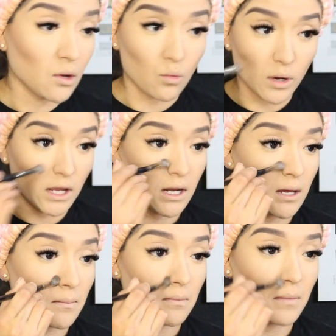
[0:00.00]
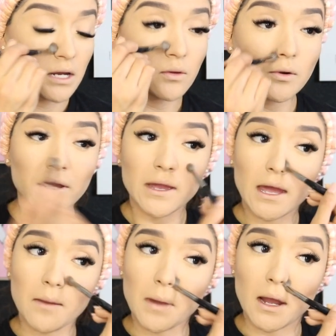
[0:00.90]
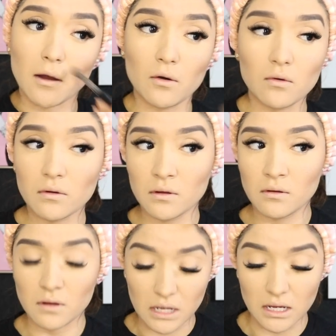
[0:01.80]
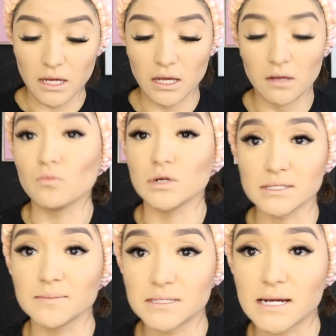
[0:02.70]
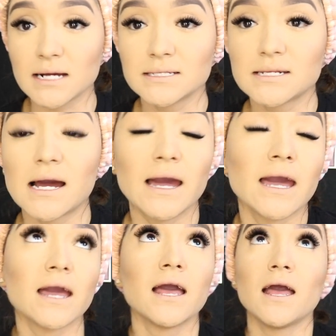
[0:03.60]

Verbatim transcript: When Mandalorian came out, I was obsessed. I